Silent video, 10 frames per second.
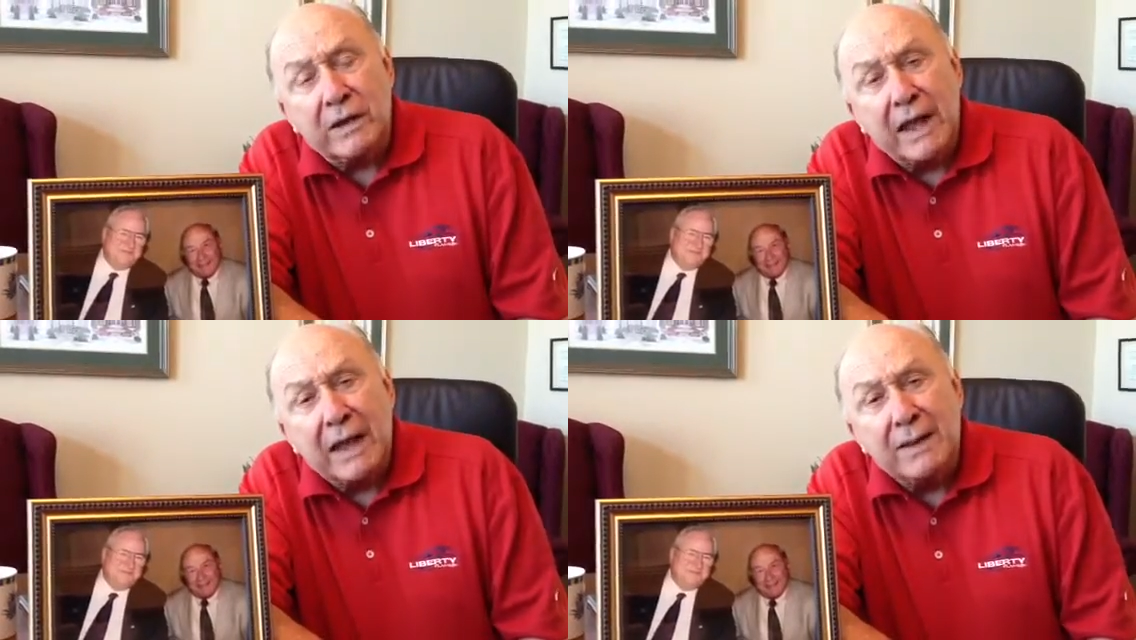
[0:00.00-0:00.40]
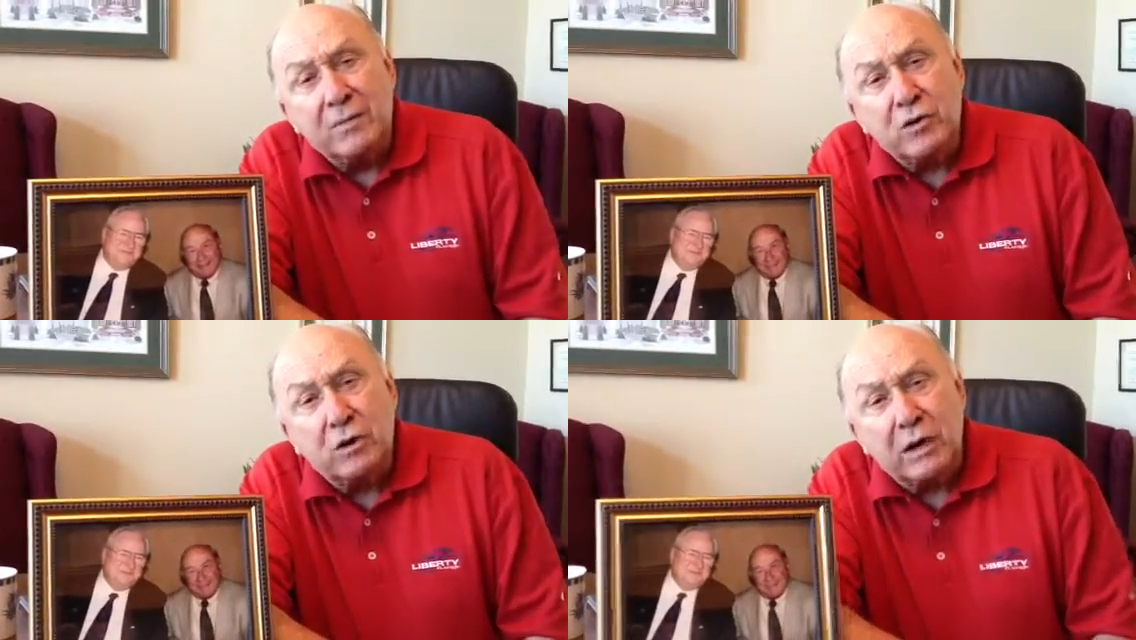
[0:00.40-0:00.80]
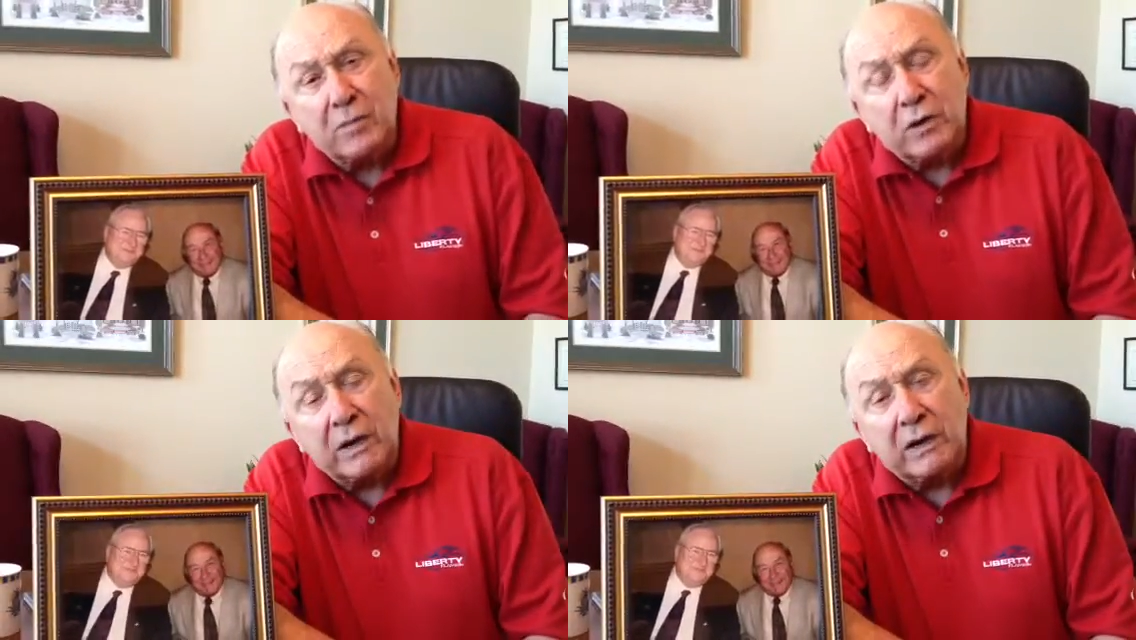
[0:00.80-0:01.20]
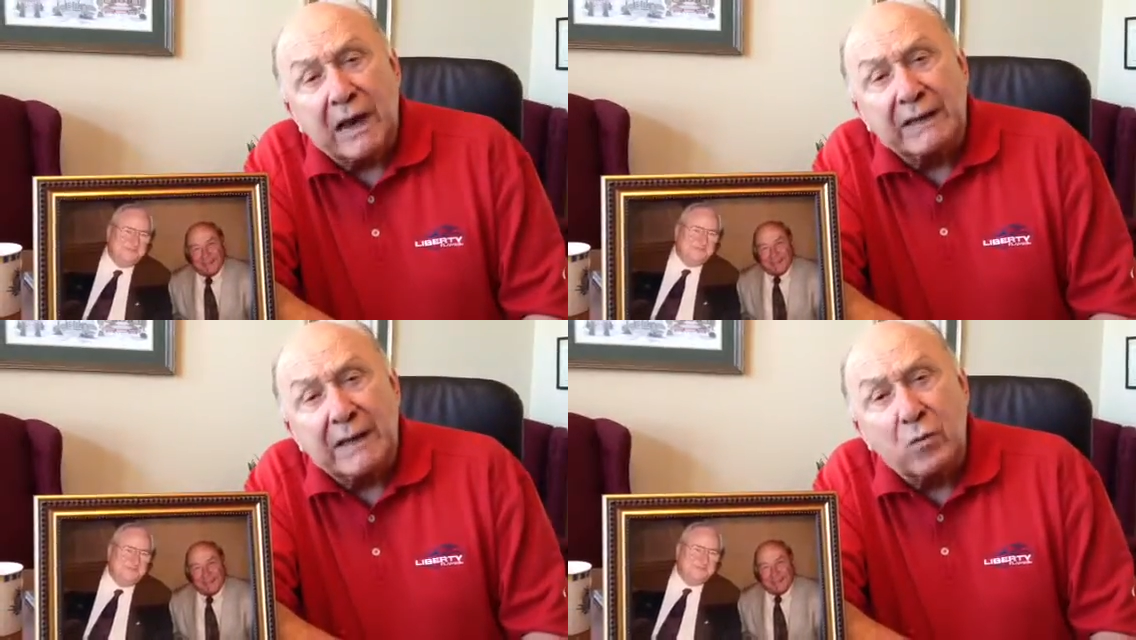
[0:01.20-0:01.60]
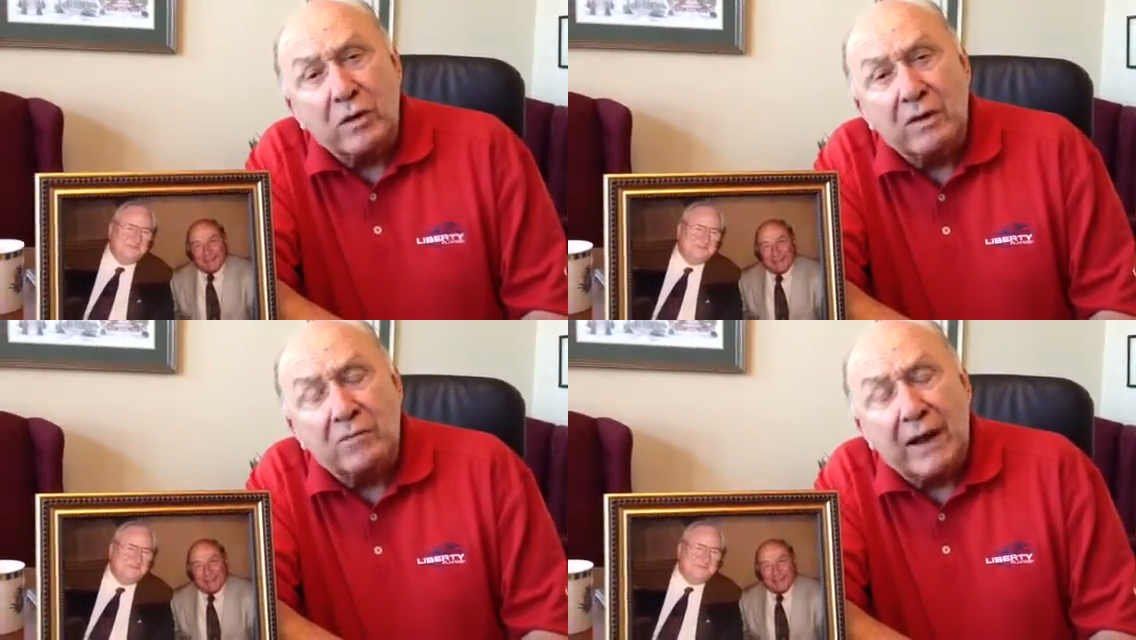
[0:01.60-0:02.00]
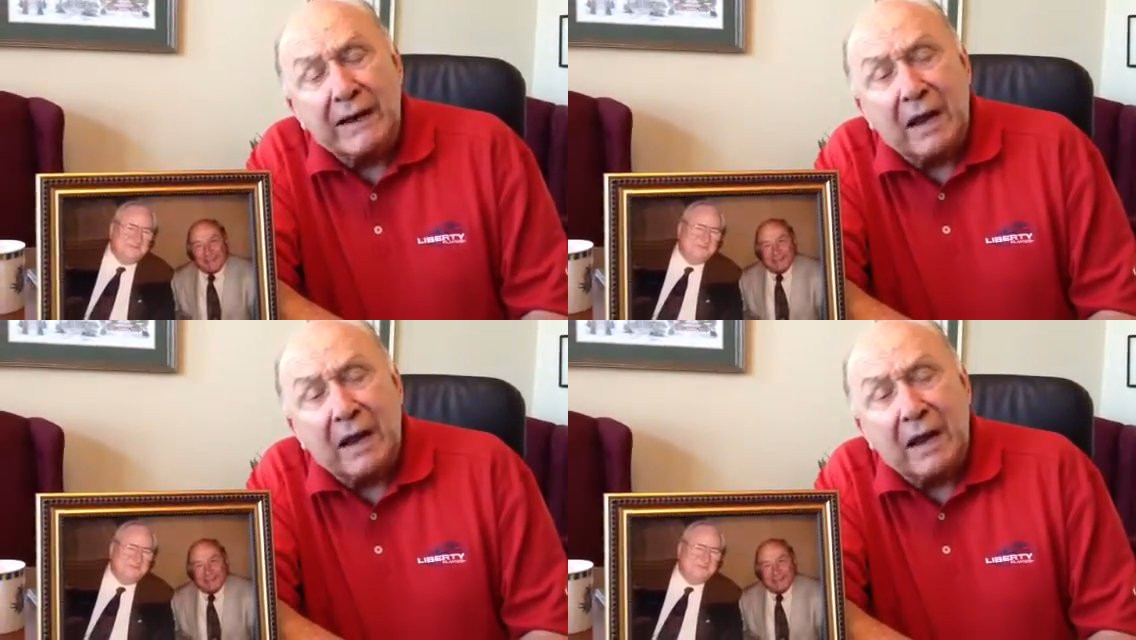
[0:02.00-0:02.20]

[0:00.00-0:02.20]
came to Liberty and they wanted to find